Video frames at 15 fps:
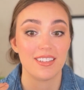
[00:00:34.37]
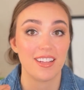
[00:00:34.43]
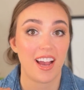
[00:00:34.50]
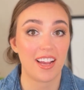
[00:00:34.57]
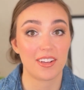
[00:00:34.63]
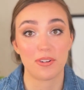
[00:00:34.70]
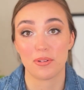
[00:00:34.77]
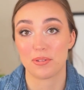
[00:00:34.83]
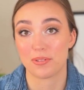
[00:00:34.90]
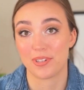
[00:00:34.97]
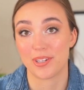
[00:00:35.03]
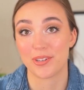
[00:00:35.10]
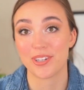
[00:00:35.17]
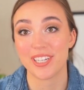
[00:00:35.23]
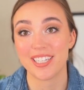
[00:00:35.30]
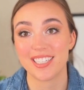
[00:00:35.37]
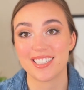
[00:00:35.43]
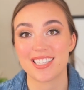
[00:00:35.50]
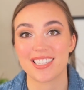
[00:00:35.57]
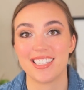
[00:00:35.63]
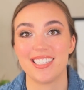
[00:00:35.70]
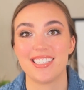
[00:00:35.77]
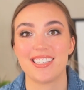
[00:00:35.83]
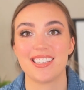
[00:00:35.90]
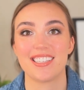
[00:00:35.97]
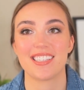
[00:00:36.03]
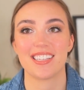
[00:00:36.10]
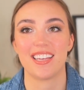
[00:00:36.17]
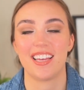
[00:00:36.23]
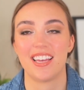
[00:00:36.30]
I go through ingredients
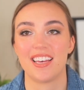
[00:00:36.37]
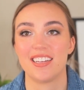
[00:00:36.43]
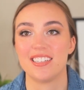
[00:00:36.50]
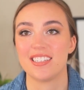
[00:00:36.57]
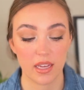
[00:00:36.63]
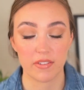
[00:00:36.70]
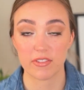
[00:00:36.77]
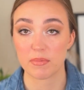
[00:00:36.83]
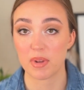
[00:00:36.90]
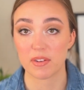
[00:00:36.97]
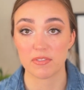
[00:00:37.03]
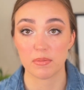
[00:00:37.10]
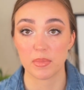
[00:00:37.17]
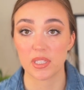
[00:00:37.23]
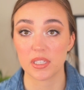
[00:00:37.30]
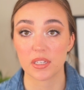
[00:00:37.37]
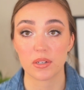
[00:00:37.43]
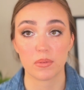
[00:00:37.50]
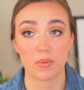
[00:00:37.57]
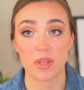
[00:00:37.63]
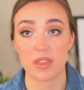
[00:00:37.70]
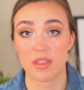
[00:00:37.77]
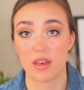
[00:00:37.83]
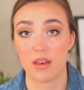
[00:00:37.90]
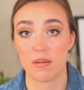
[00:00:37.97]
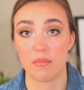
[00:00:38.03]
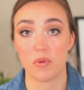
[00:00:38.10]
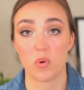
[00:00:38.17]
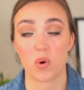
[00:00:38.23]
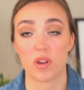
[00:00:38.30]
lists, and if I'm not familiar with
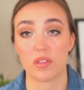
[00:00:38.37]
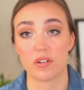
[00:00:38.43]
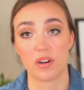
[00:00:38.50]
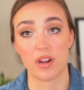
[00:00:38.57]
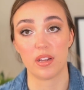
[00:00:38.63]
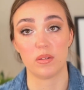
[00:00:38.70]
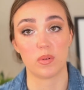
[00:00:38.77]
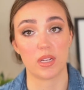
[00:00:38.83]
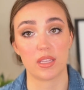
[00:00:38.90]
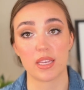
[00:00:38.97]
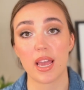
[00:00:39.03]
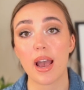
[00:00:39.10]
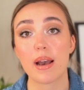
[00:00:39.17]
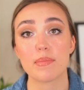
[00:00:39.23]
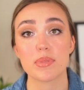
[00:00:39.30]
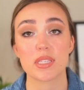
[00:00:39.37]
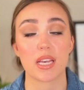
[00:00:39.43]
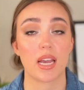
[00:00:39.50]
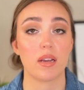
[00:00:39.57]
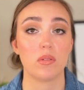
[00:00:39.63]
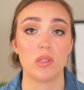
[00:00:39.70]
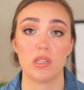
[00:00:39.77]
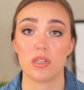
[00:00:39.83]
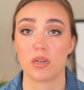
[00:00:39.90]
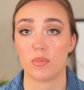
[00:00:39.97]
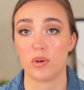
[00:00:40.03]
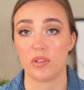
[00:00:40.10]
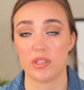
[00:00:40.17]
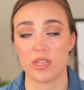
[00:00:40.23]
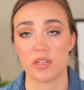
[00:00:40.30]
them or they're not in one of the apps, I will look up
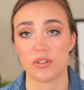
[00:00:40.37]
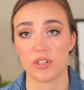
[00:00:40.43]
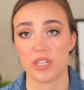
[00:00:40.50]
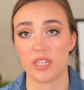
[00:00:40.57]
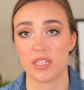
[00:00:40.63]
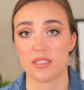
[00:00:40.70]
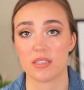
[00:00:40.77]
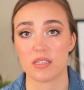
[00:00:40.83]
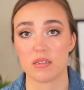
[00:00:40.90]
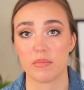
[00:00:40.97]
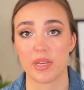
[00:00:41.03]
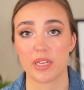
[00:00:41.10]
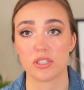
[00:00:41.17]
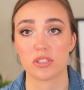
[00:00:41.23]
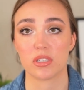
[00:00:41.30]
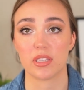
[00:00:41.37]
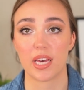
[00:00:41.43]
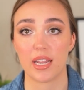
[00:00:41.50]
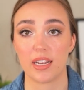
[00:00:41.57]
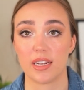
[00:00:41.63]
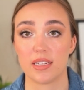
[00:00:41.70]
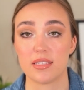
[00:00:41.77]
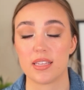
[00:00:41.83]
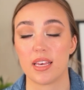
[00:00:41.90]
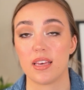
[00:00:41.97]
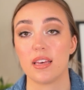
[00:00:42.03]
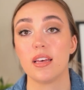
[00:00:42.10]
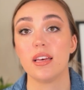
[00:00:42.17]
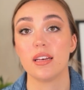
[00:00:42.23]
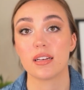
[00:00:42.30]
all the ingredients to make sure that it is a
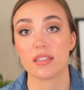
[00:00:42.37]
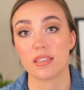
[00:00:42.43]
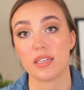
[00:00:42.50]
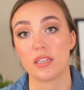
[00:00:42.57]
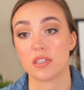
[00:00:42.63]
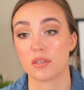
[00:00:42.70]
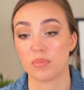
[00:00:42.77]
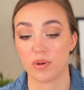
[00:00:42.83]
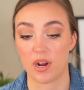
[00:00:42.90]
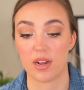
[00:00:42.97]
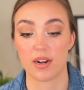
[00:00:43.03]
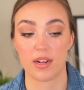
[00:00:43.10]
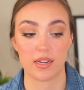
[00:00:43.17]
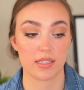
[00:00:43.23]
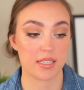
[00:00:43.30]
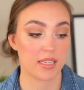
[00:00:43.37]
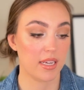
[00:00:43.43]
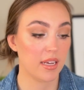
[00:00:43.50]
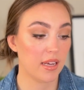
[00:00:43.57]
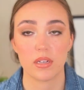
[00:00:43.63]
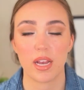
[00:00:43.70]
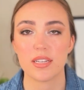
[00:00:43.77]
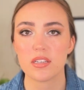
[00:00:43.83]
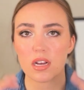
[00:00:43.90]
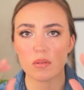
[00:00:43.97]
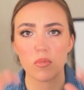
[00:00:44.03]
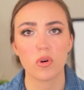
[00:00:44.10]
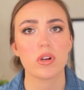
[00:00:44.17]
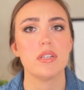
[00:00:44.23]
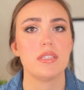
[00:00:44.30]
cleaner product. I talk
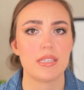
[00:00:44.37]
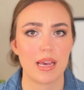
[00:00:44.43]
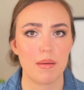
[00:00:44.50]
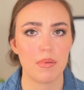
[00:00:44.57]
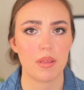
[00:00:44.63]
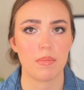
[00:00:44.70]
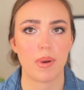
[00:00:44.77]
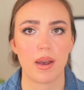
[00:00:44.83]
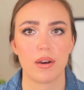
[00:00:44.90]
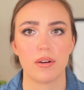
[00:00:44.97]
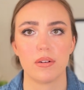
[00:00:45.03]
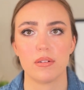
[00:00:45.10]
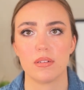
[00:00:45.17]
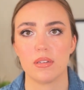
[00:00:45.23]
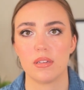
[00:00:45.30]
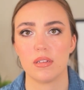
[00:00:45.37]
more in depth about